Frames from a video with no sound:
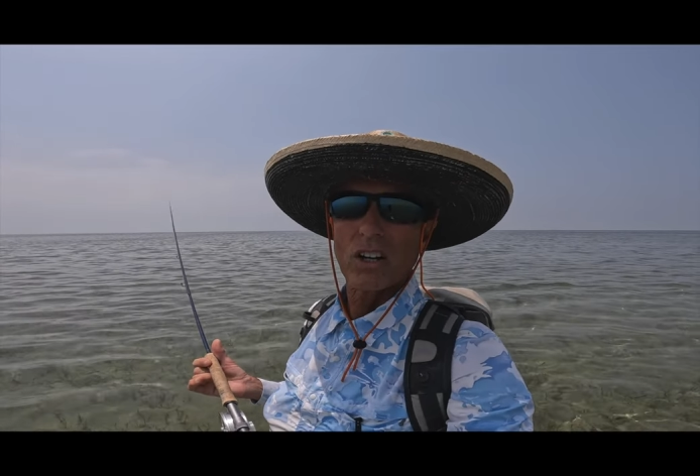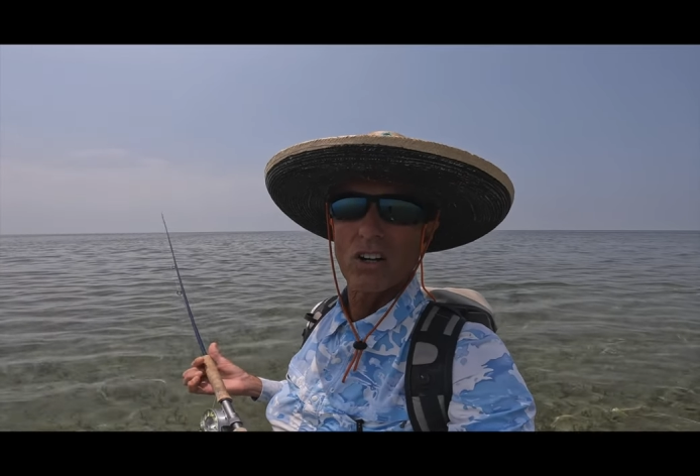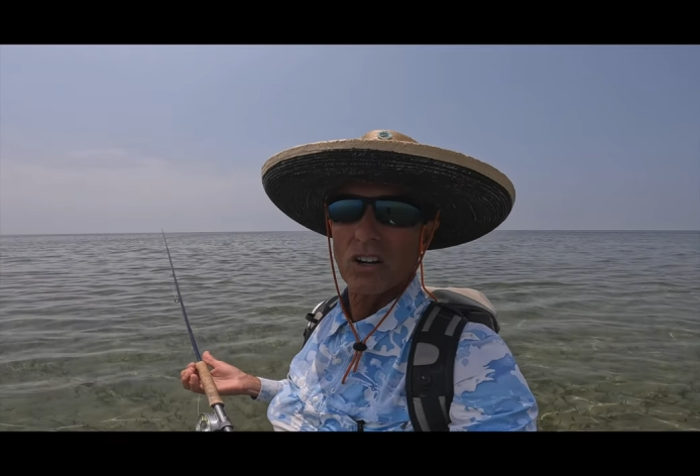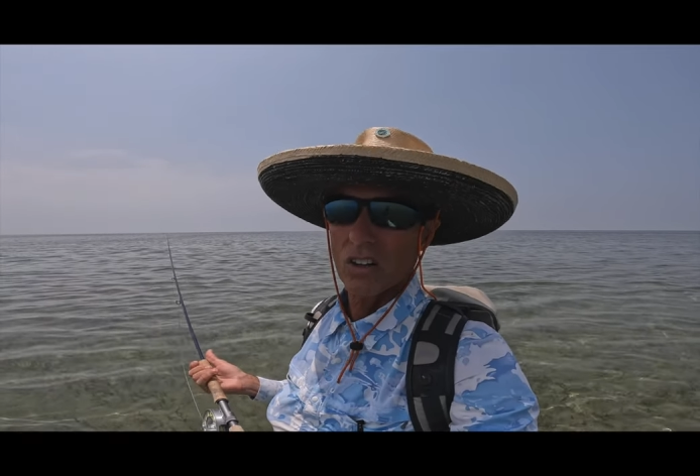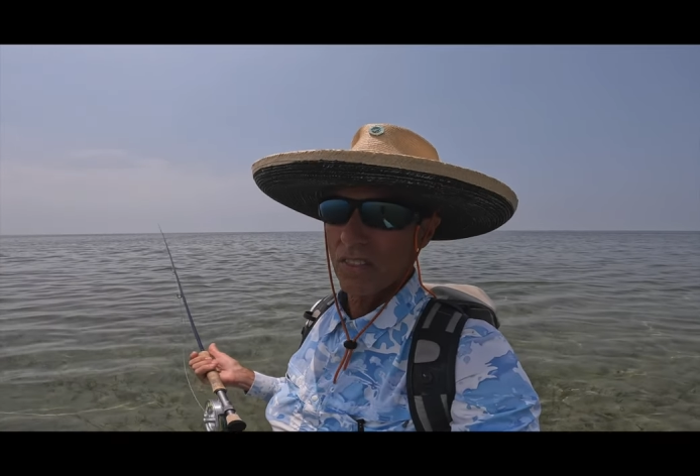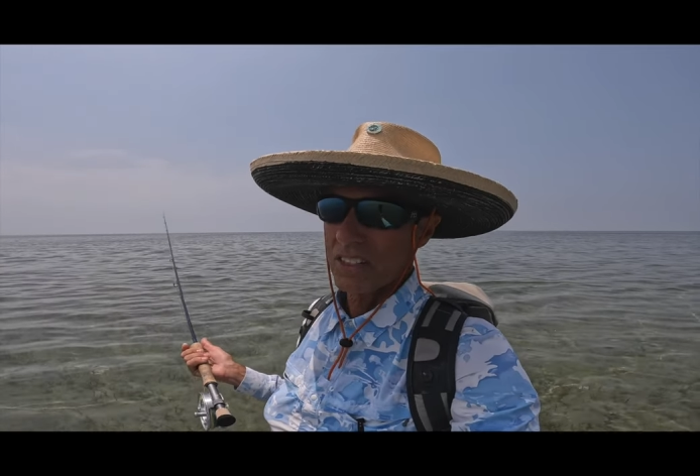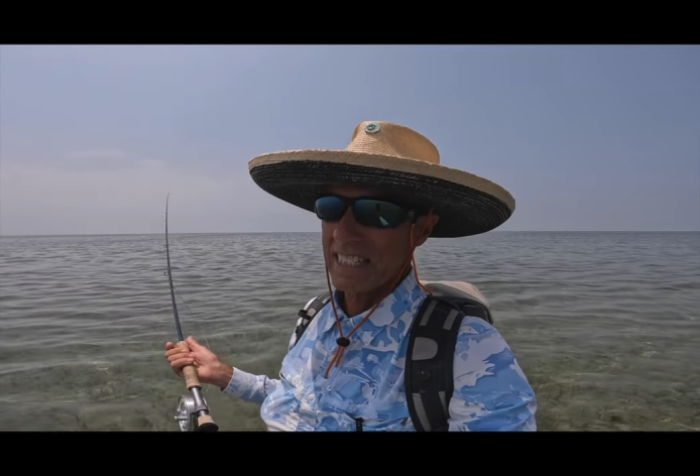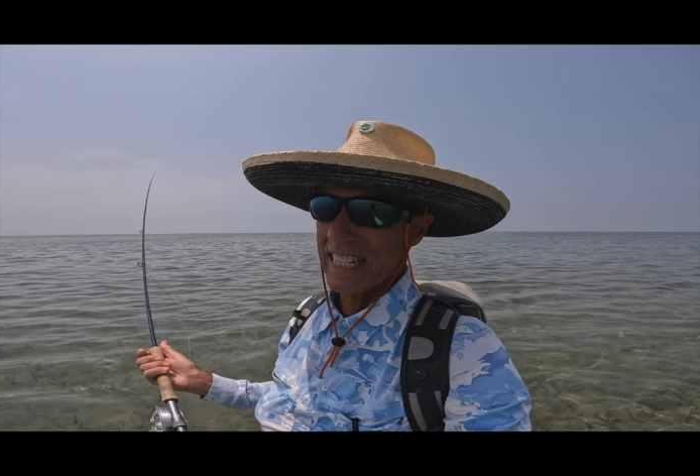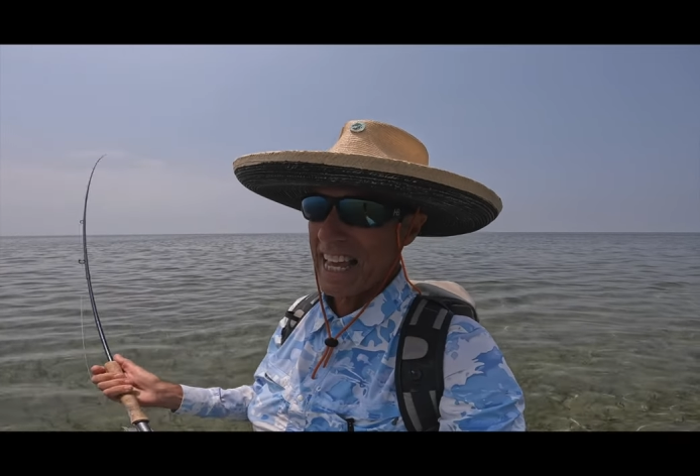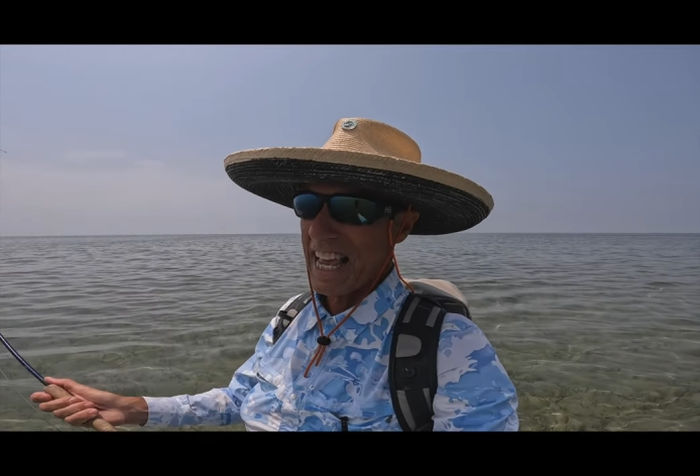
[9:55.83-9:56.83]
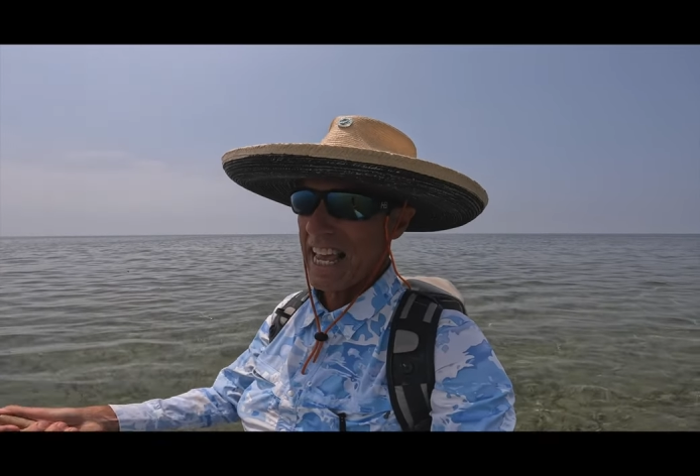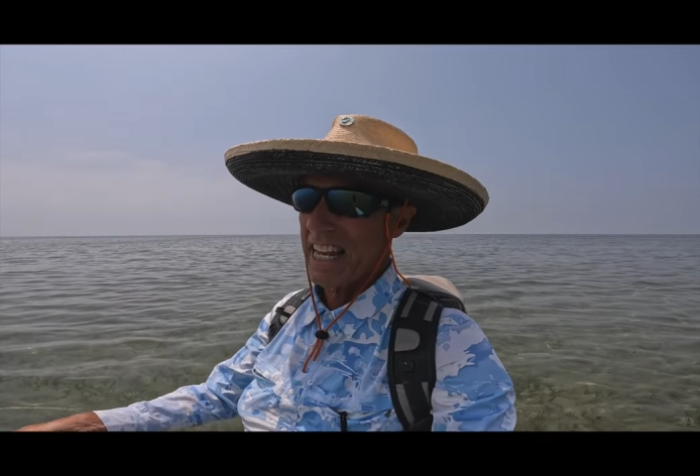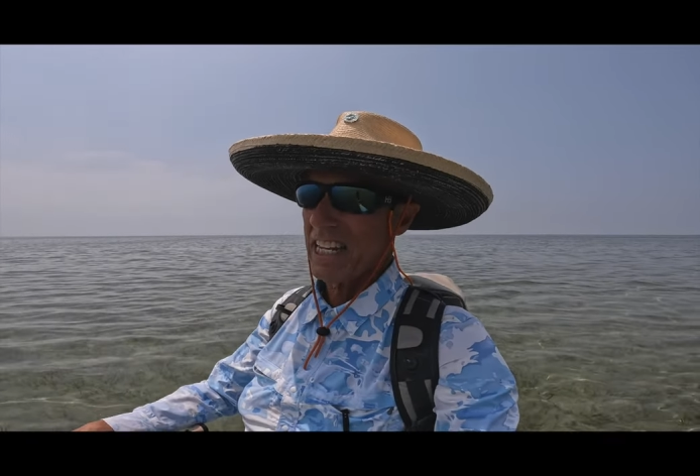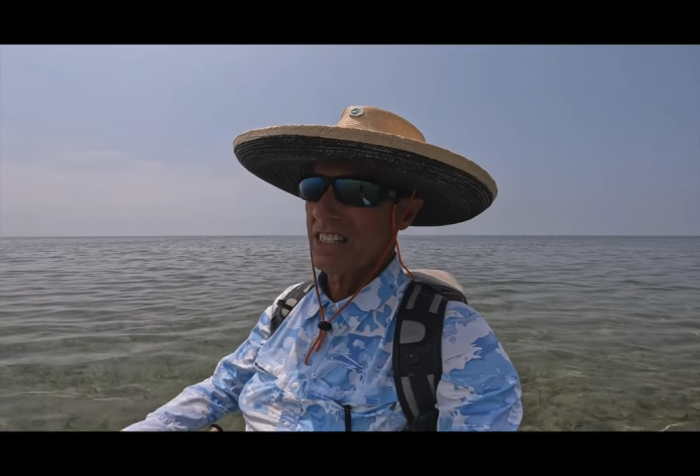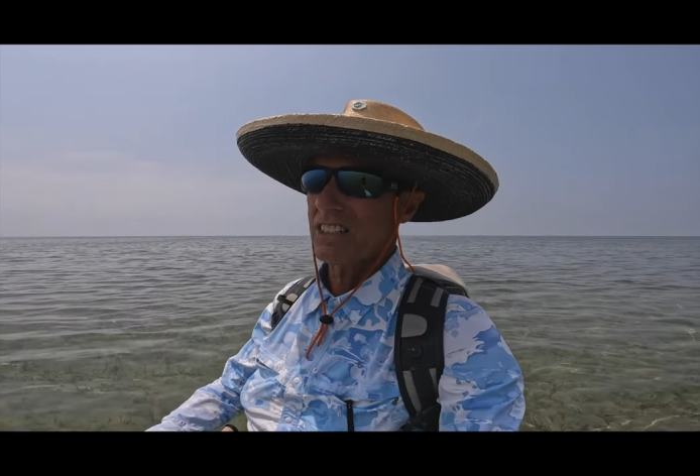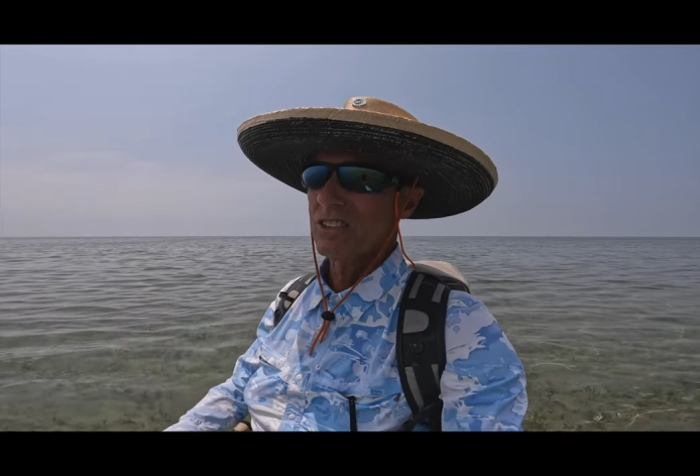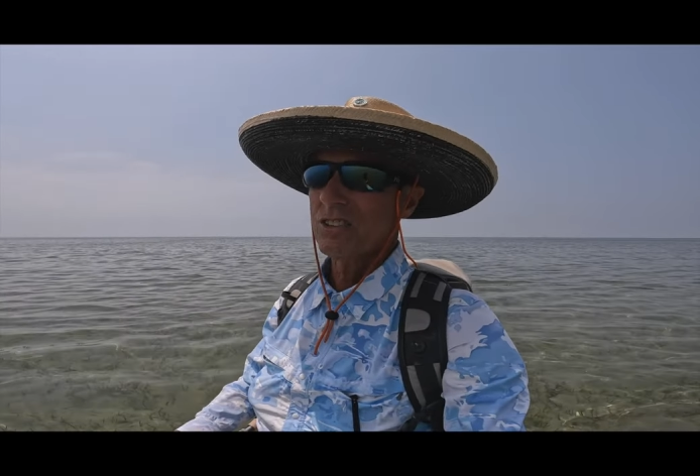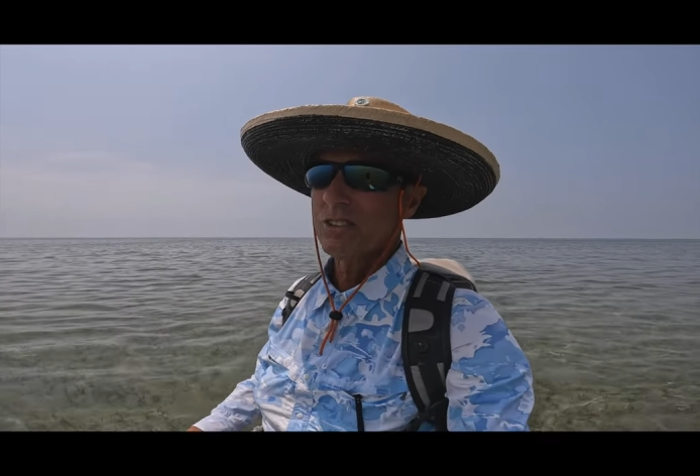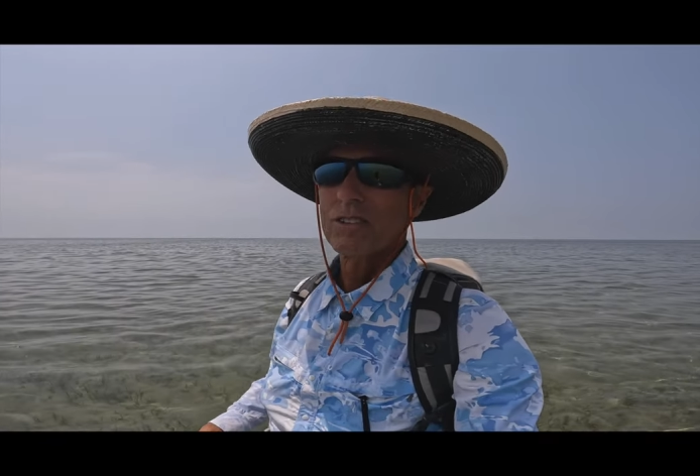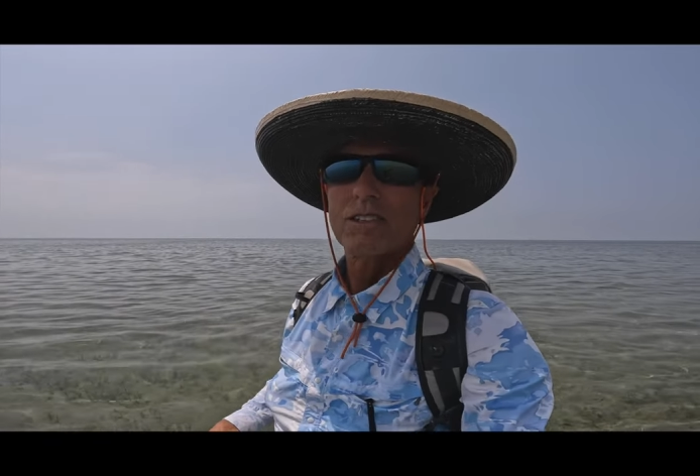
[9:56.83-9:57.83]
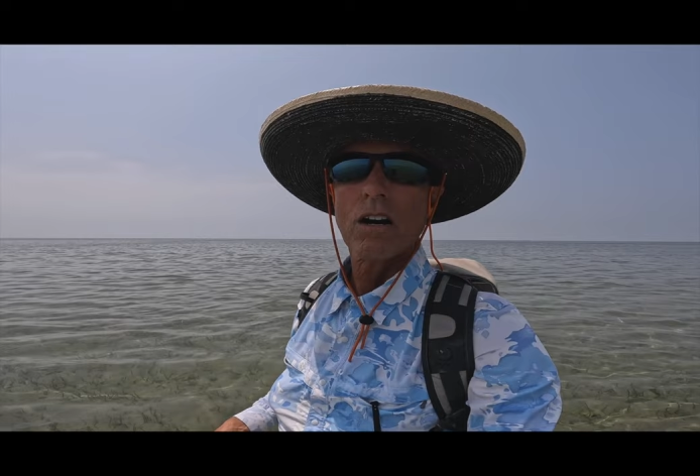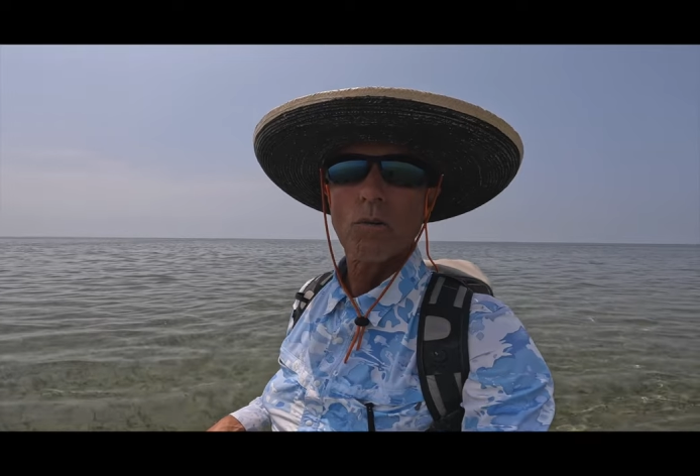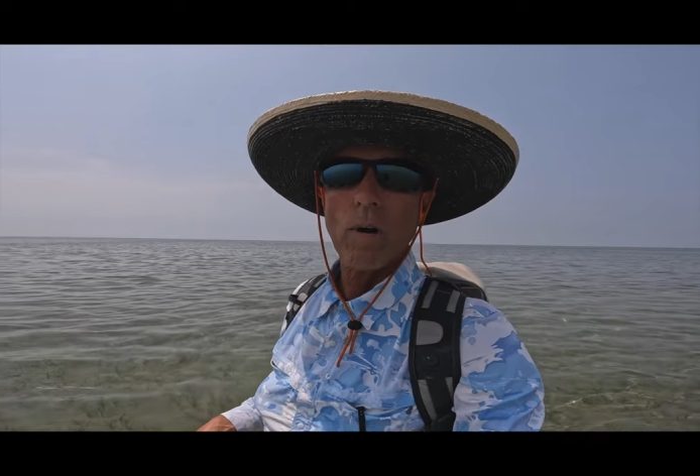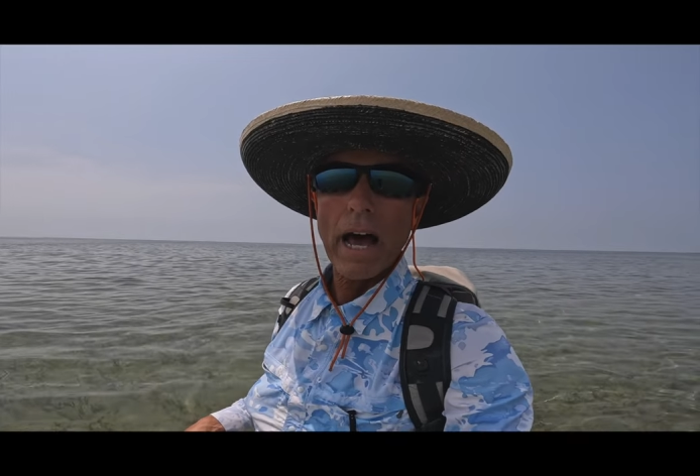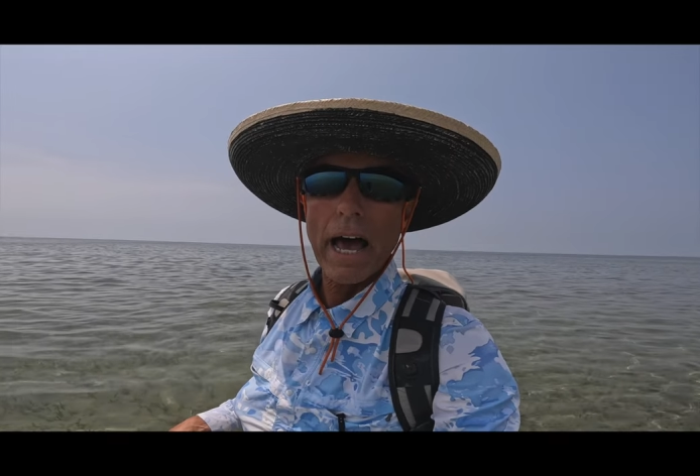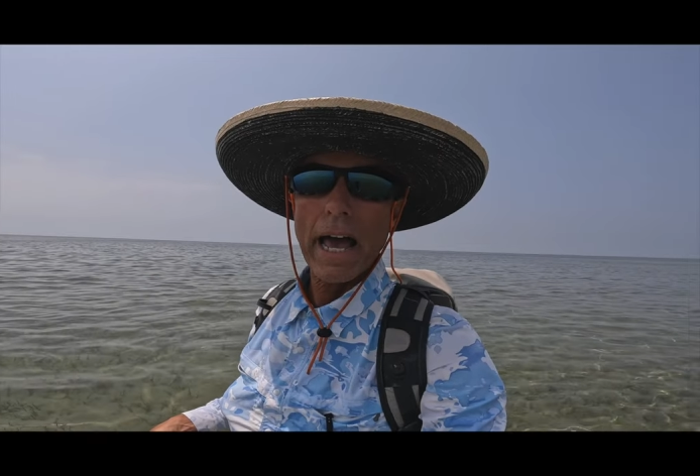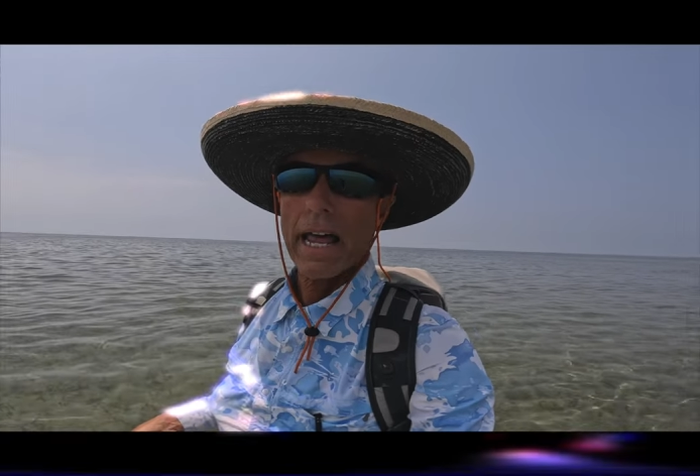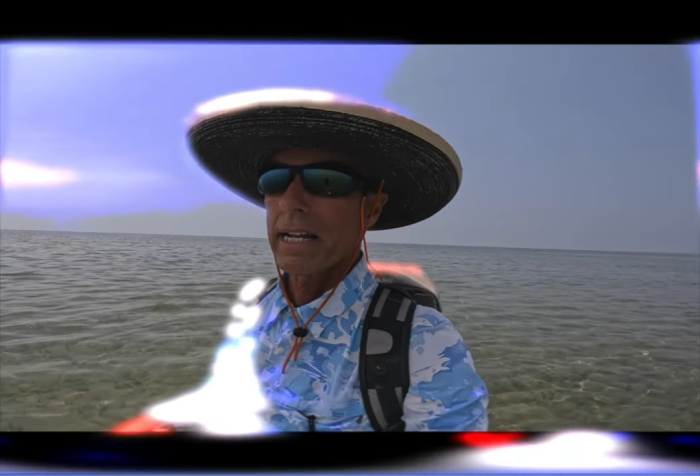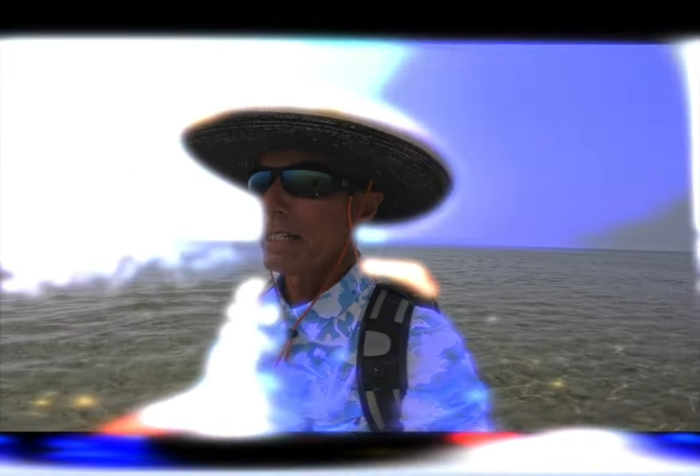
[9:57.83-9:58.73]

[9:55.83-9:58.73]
called the sand. All right.